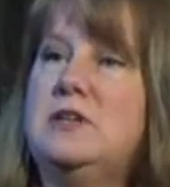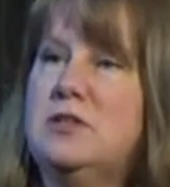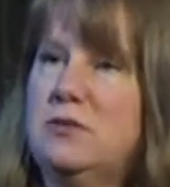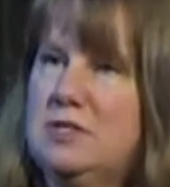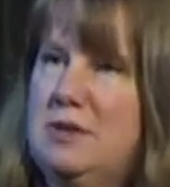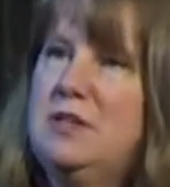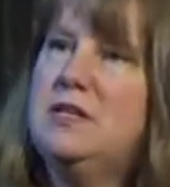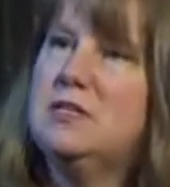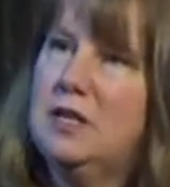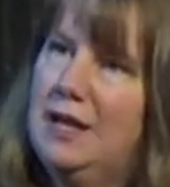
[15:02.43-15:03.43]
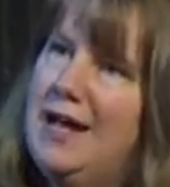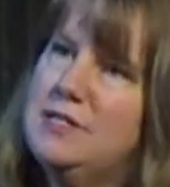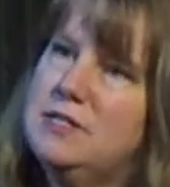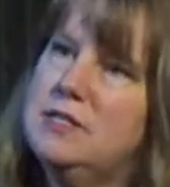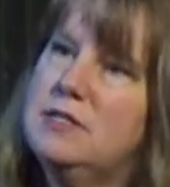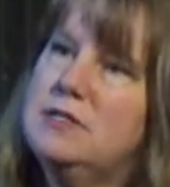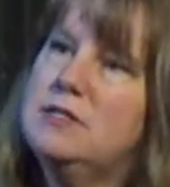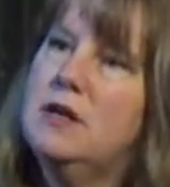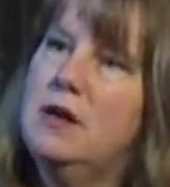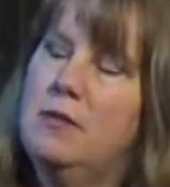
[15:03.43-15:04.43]
So some of these
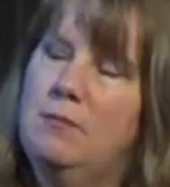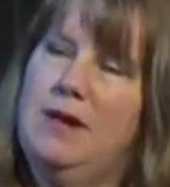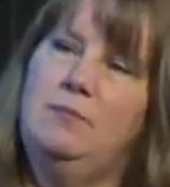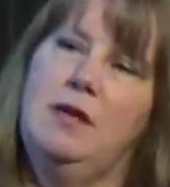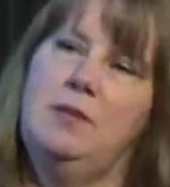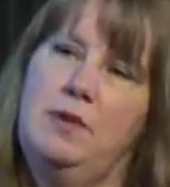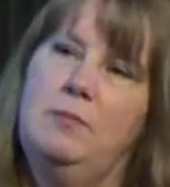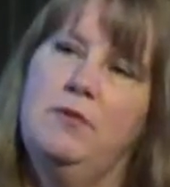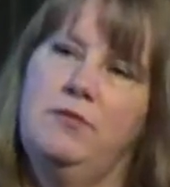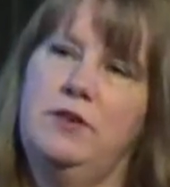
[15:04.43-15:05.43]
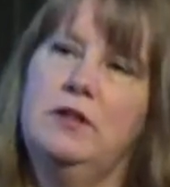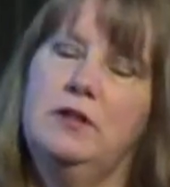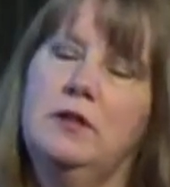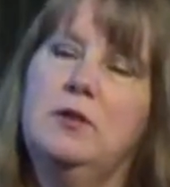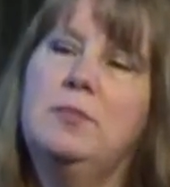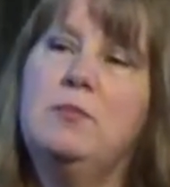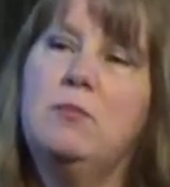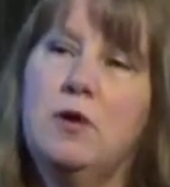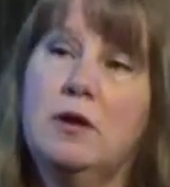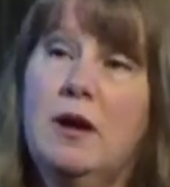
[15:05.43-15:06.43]
classes might make people feel a little bit
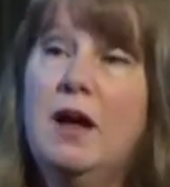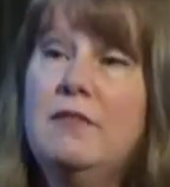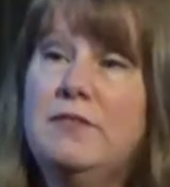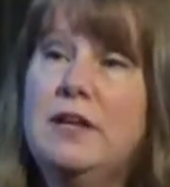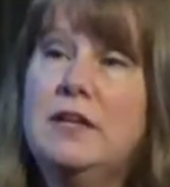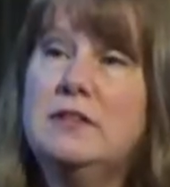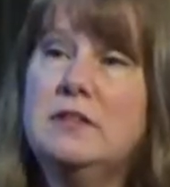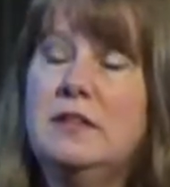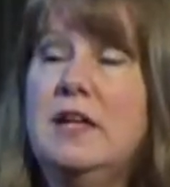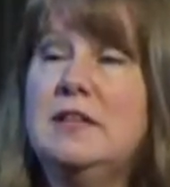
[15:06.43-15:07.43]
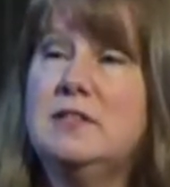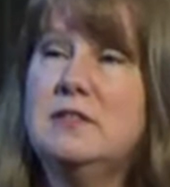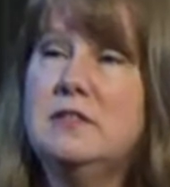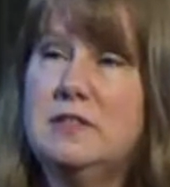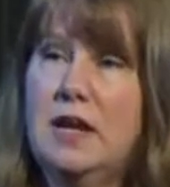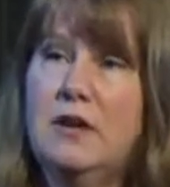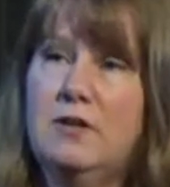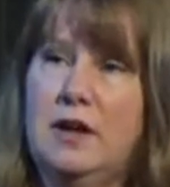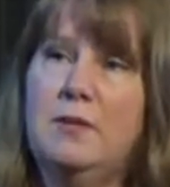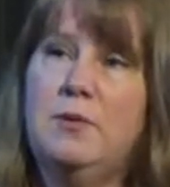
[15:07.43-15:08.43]
more confident and less scared
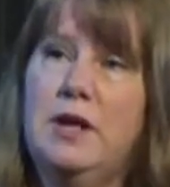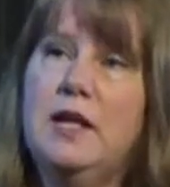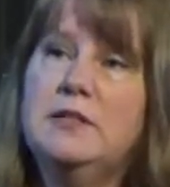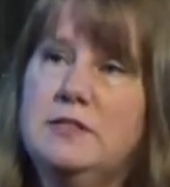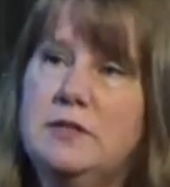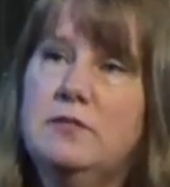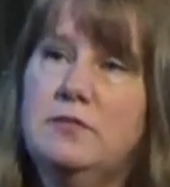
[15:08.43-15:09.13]
and apprehensive.